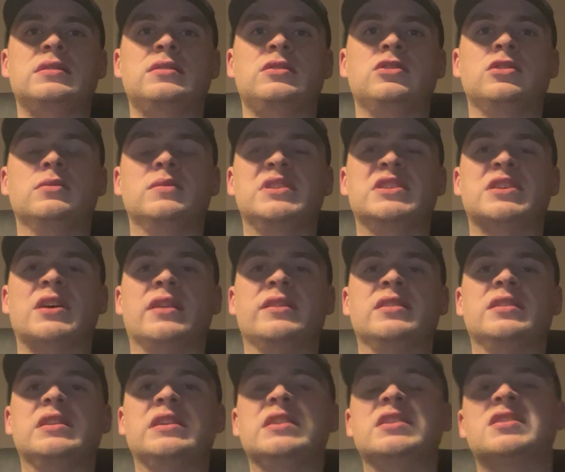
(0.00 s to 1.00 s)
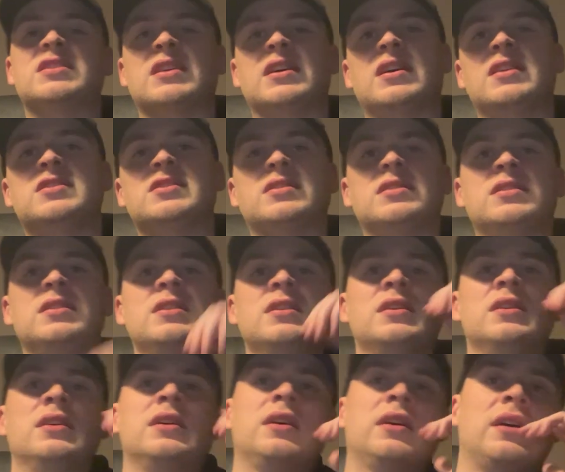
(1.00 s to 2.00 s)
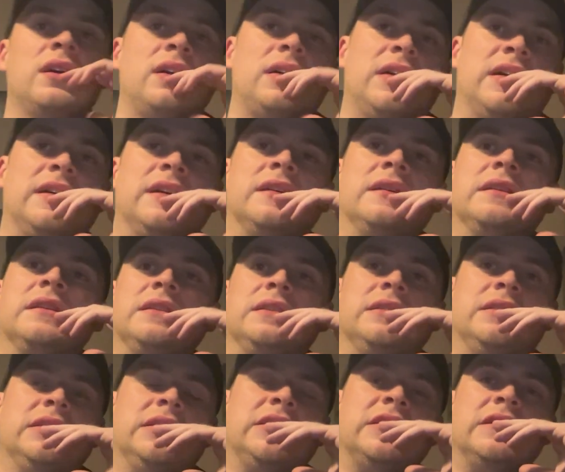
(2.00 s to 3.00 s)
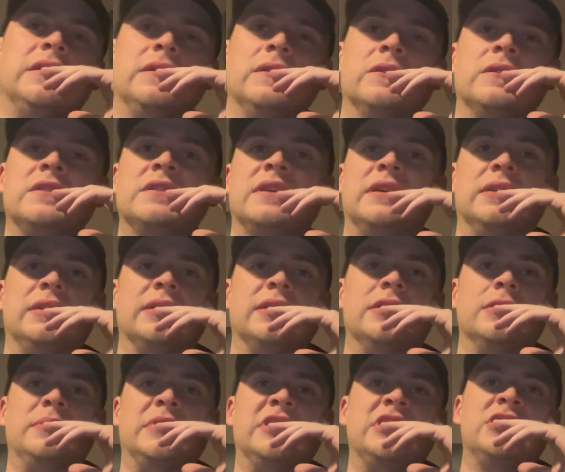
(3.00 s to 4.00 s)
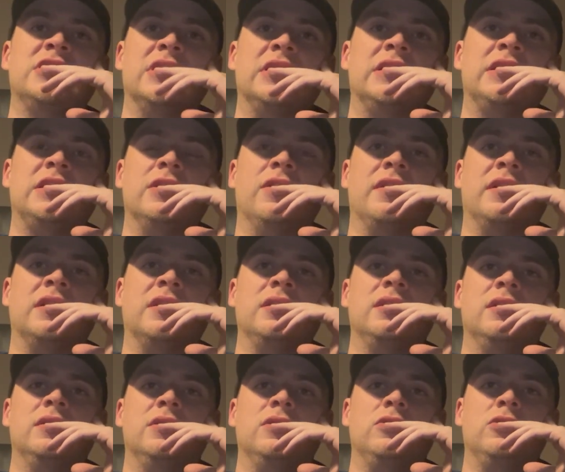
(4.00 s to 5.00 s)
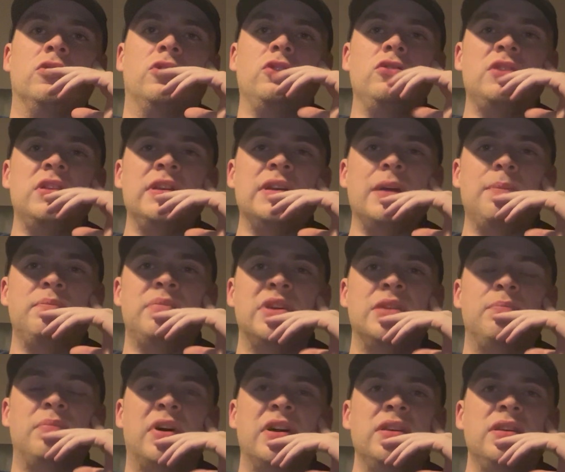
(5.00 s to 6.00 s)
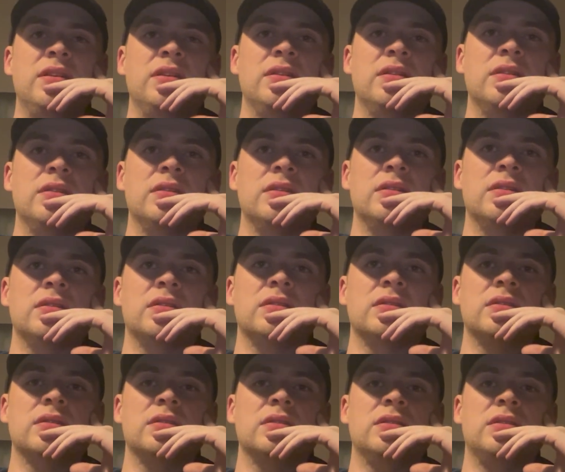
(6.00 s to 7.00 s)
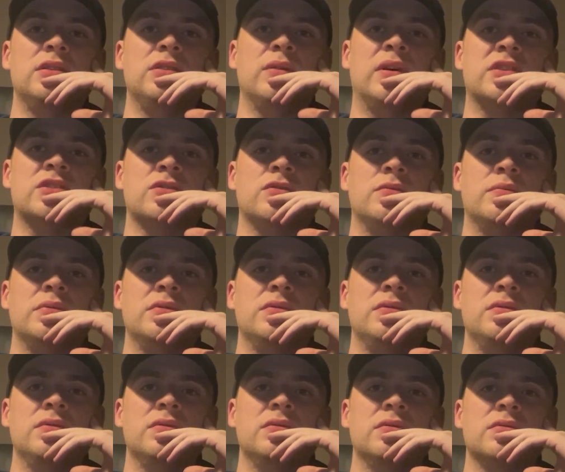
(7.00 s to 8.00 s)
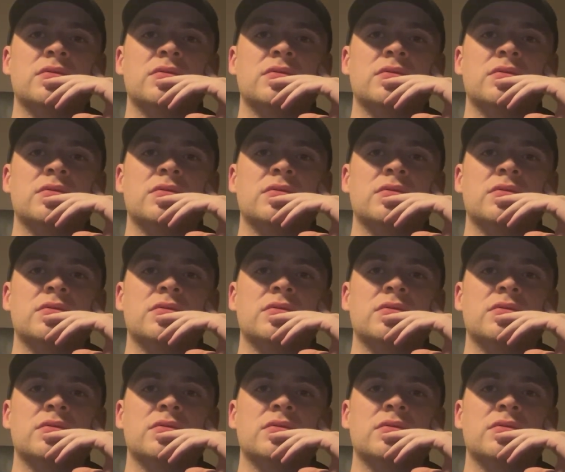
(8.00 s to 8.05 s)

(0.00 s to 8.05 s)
Hughie's had knee surgery, and he looked a little bit shaky on it in New York. Who did he get beat by in the US Open?